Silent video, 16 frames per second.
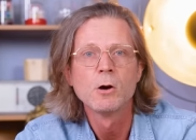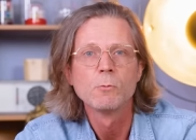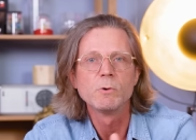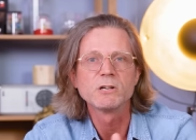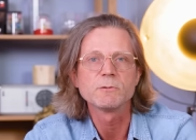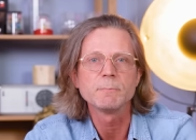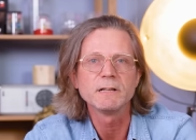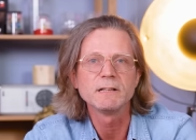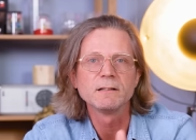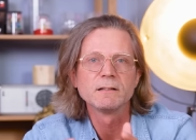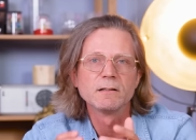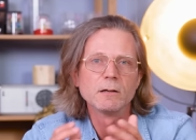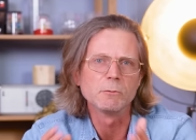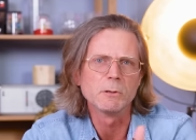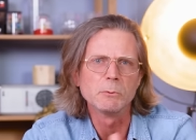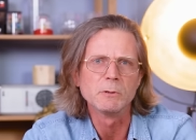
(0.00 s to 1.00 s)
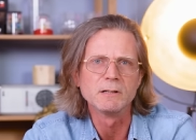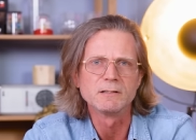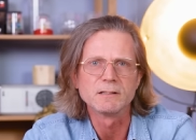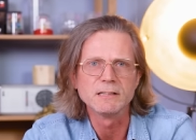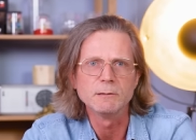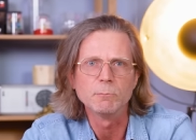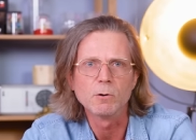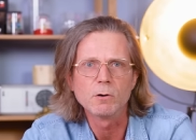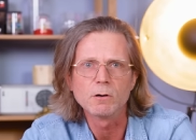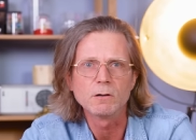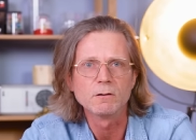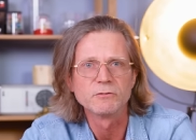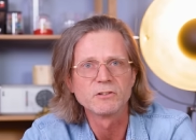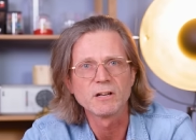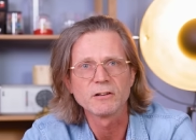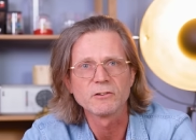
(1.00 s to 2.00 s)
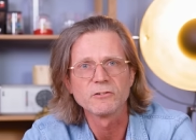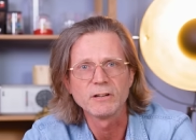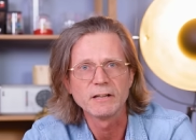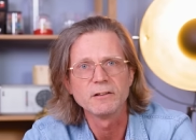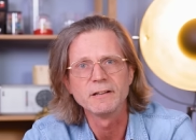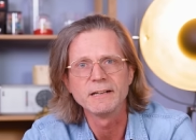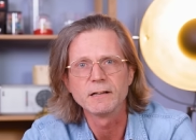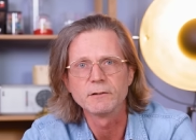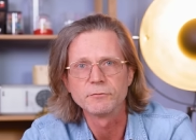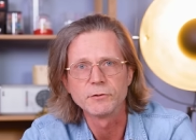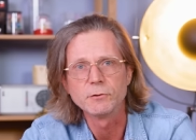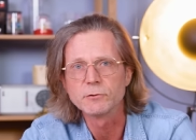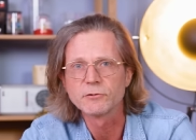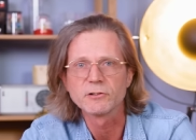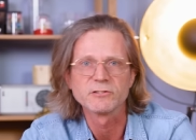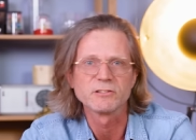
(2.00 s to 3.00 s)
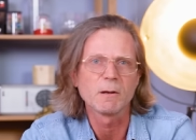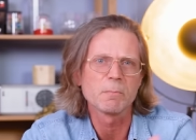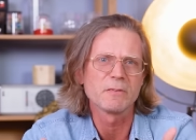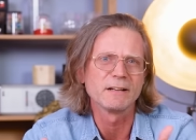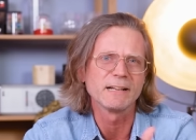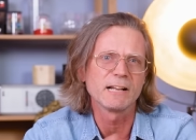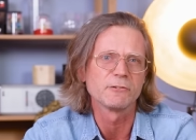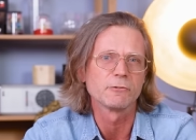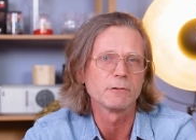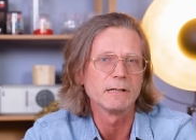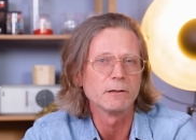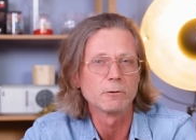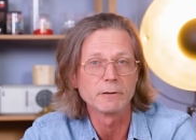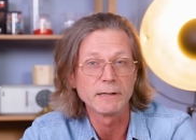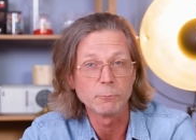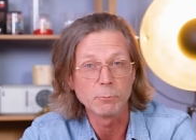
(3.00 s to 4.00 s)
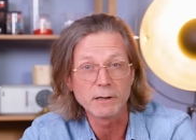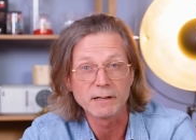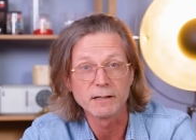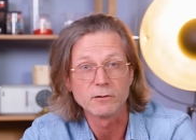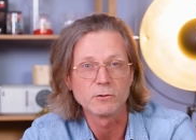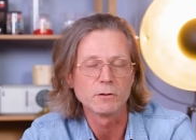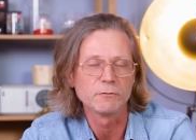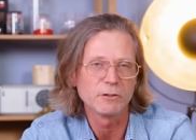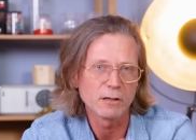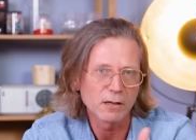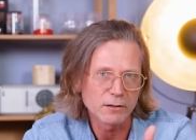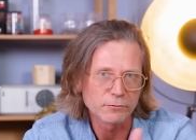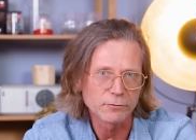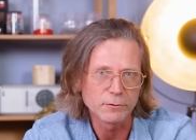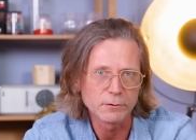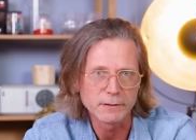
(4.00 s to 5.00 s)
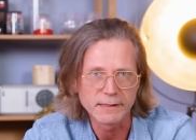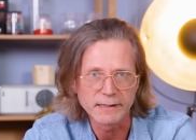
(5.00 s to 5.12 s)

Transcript: which means that we will see more of such in the near future, something naturally already witnessed over the last few